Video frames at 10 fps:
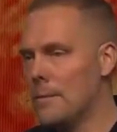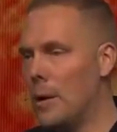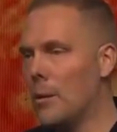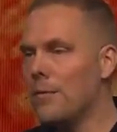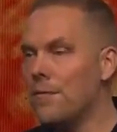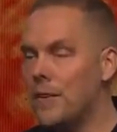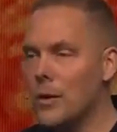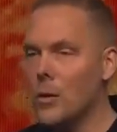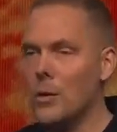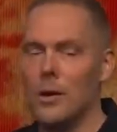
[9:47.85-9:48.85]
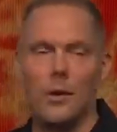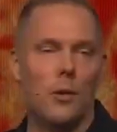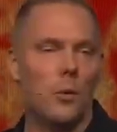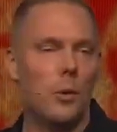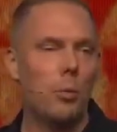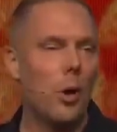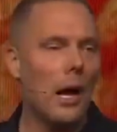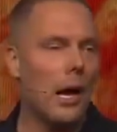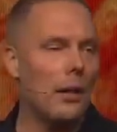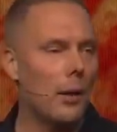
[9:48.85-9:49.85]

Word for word: They were filled with pride.